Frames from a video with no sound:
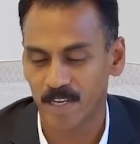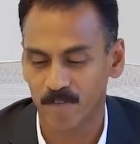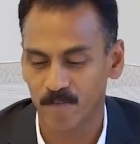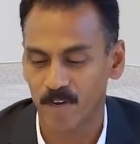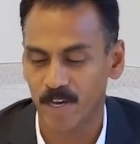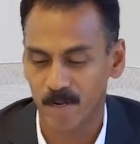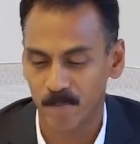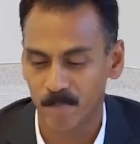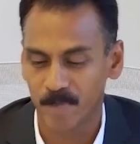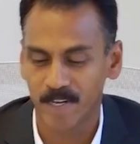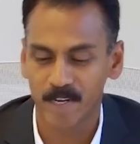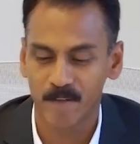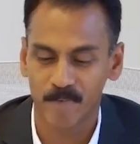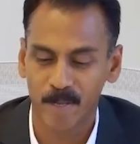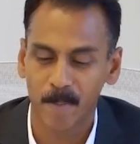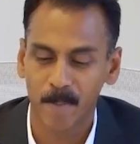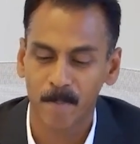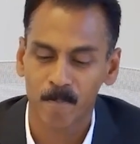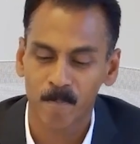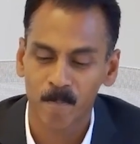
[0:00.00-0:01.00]
environment.
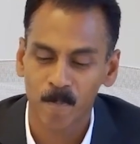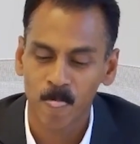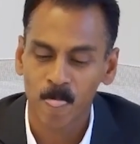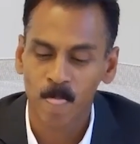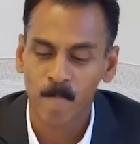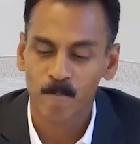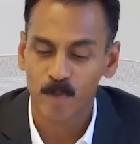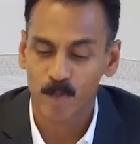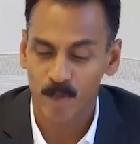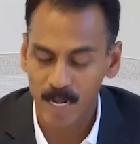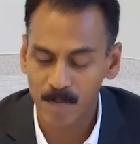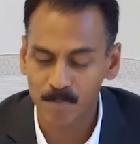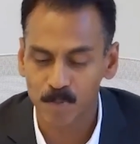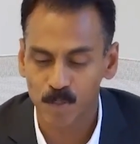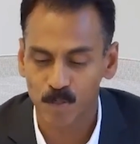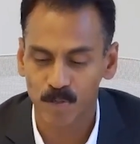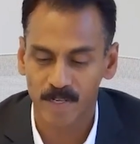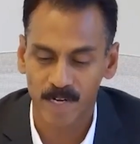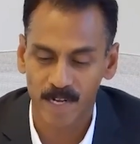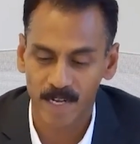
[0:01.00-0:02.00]
Anyway, you're
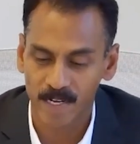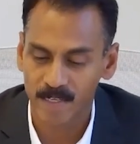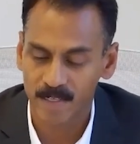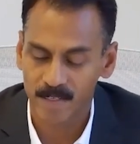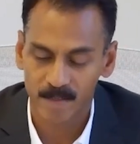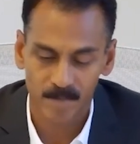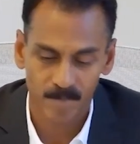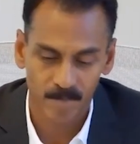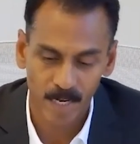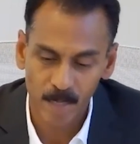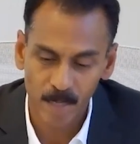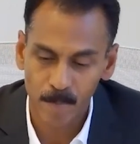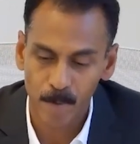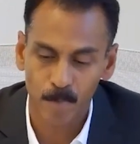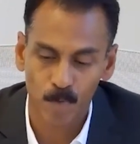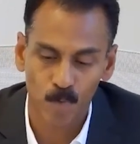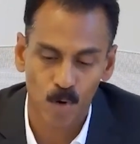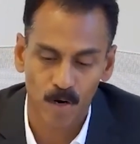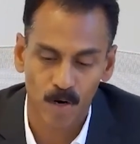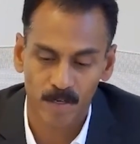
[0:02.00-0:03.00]
absolutely right. Many
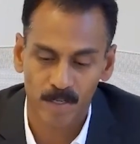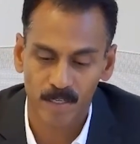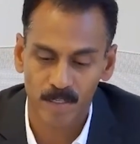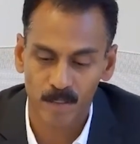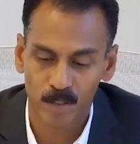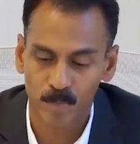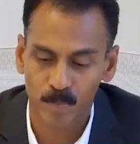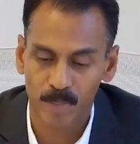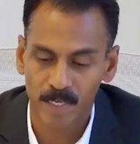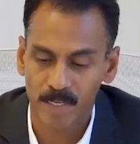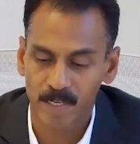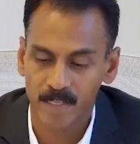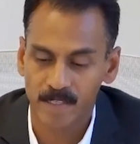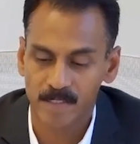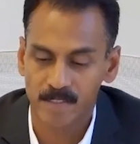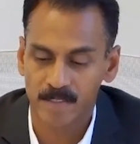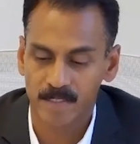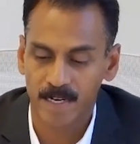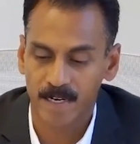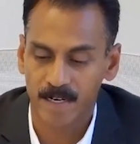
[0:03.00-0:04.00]
people walked into me
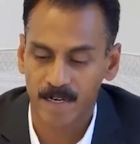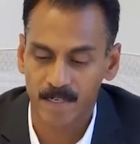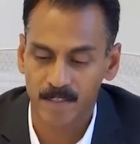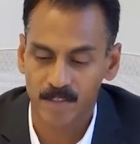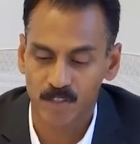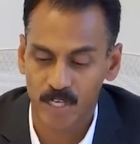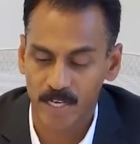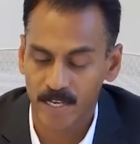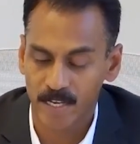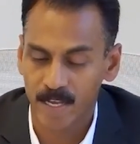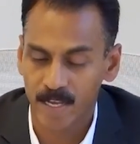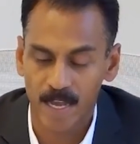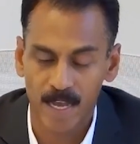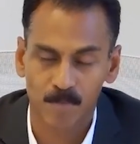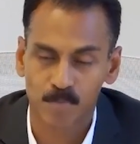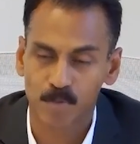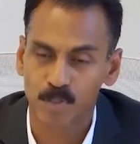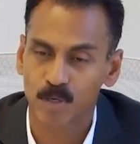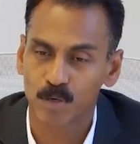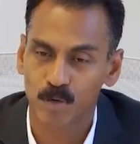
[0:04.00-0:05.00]
and said like, Jay,
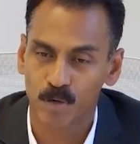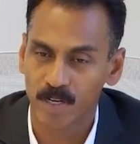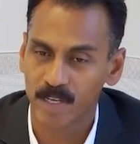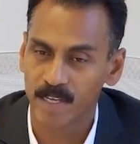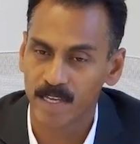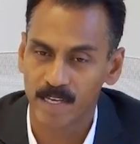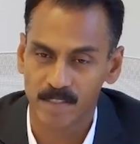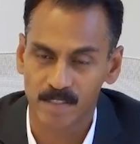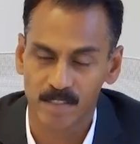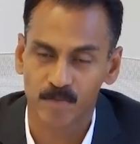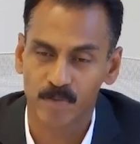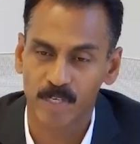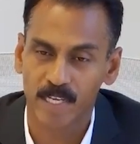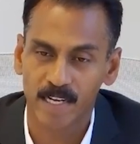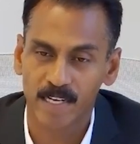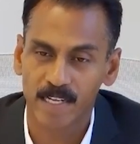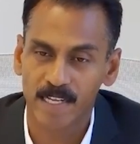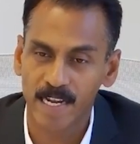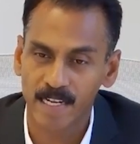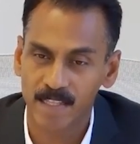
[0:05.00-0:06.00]
absolutely, yes, we
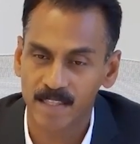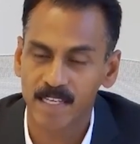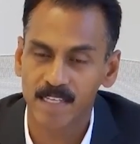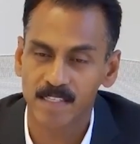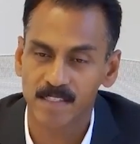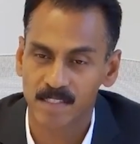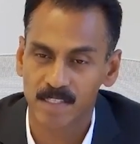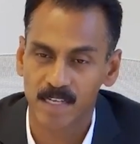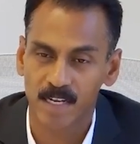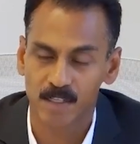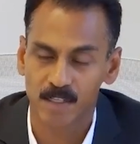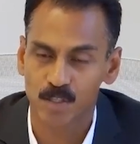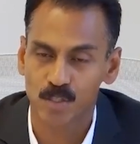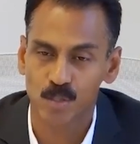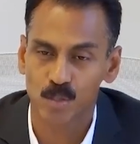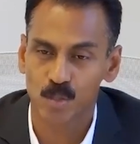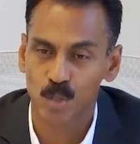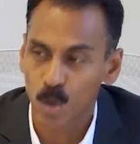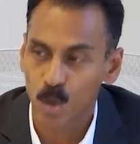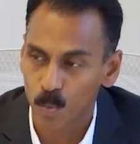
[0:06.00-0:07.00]
can get things done
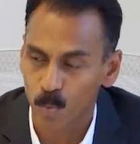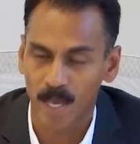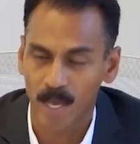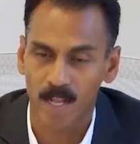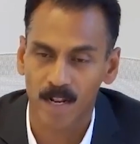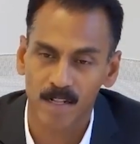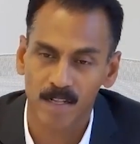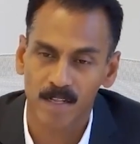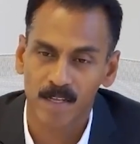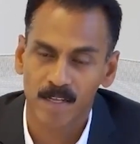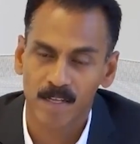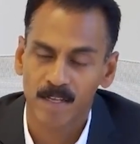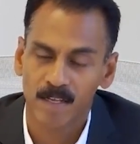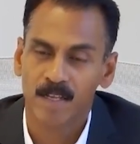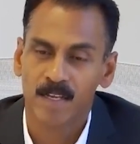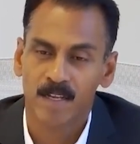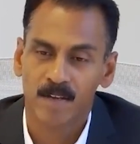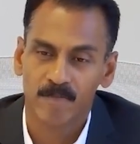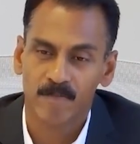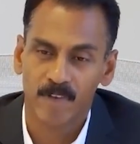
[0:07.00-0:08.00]
so well
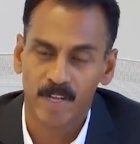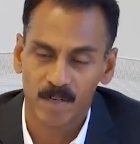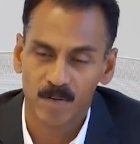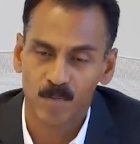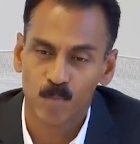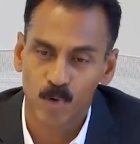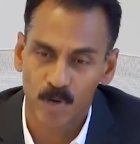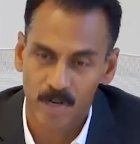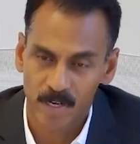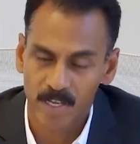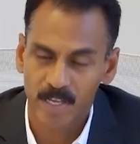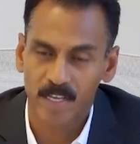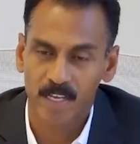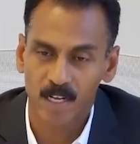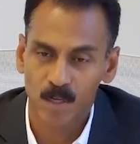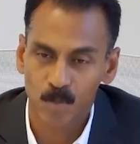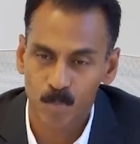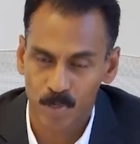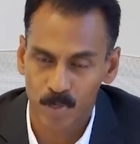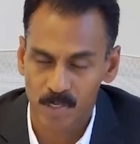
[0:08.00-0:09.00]
when working
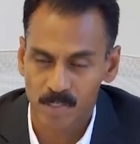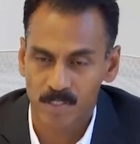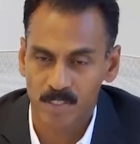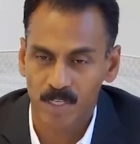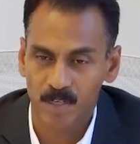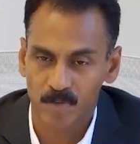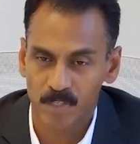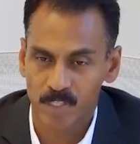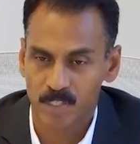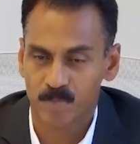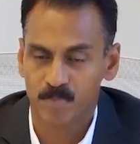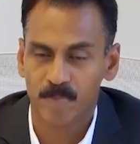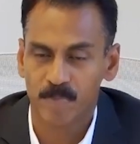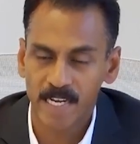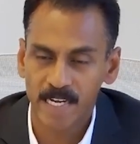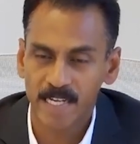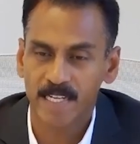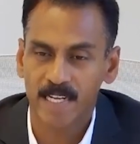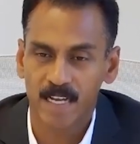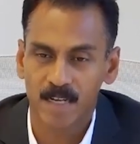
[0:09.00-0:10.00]
in person, which
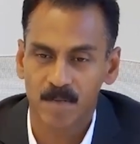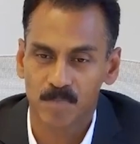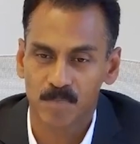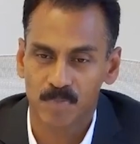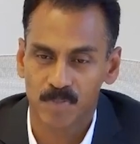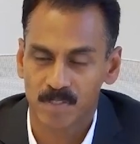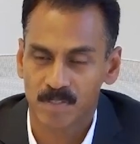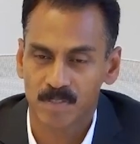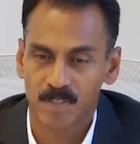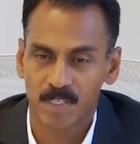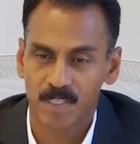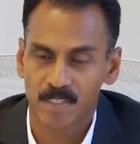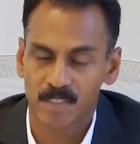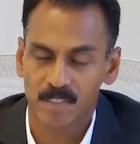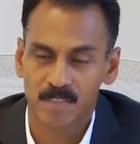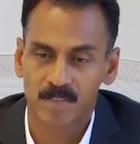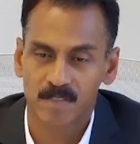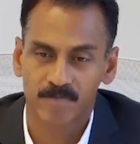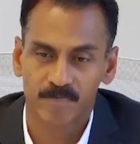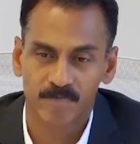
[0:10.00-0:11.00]
many times
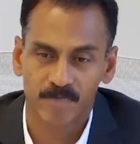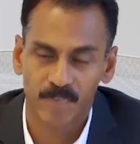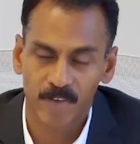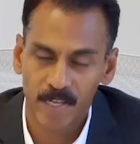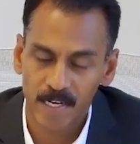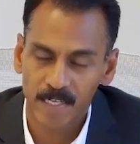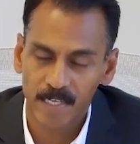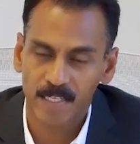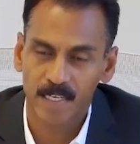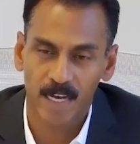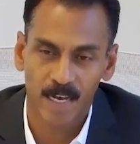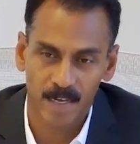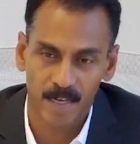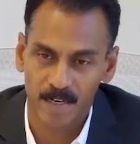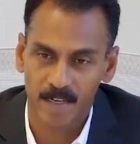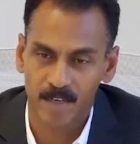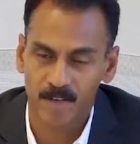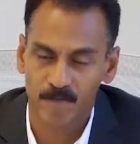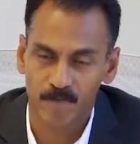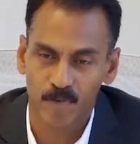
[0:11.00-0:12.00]
it's very
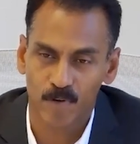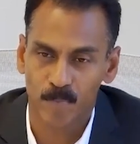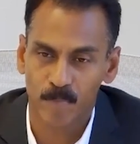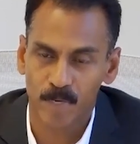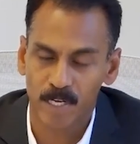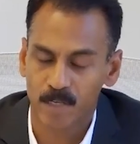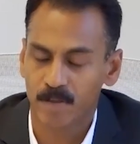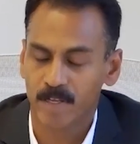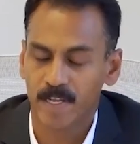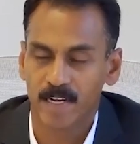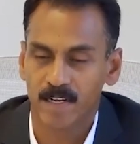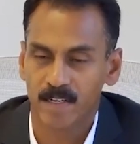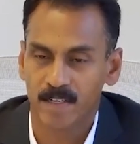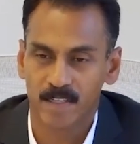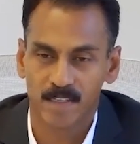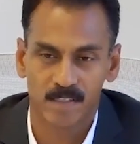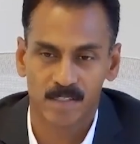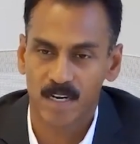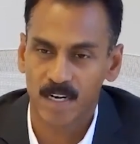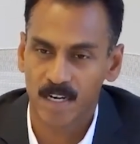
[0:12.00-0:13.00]
tiring for me to
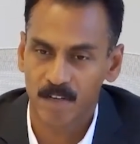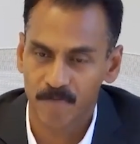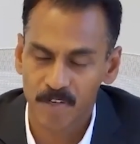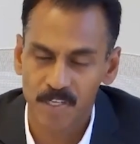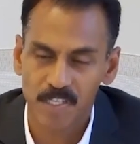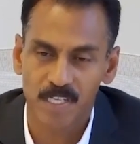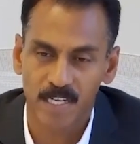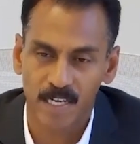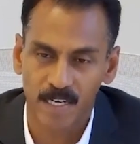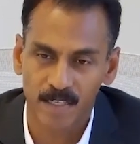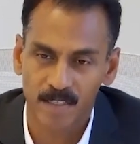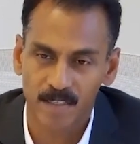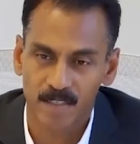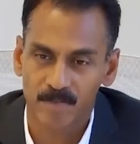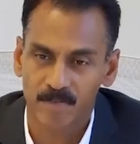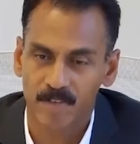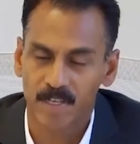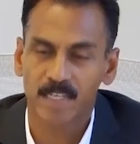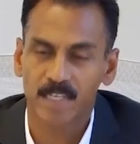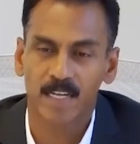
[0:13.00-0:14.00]
get, it's not
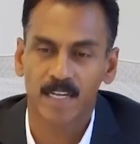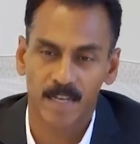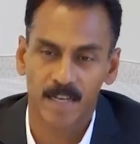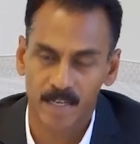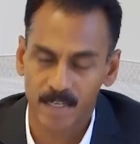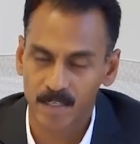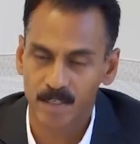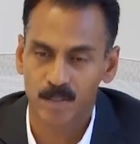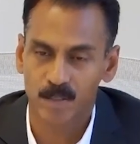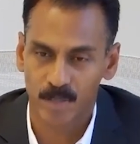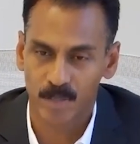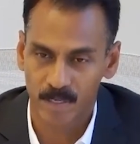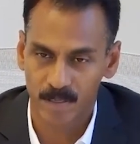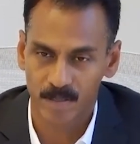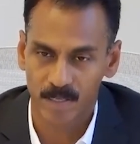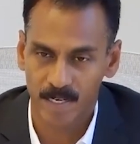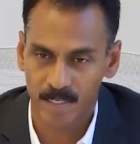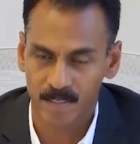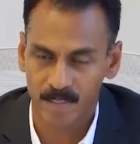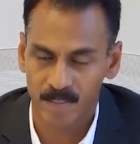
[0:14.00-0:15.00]
efficient, very tiring to
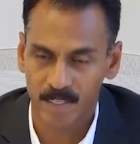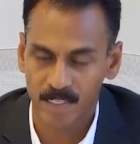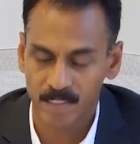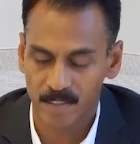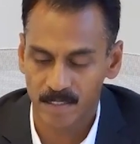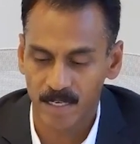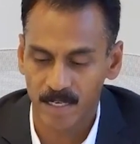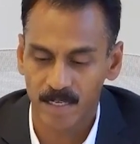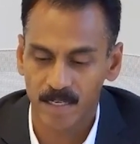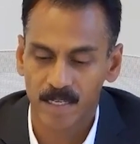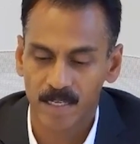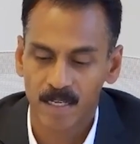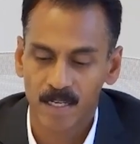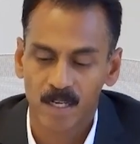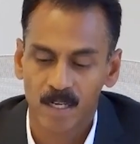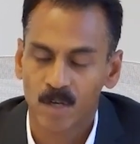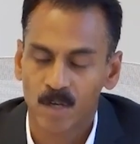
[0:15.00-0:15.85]
get things done.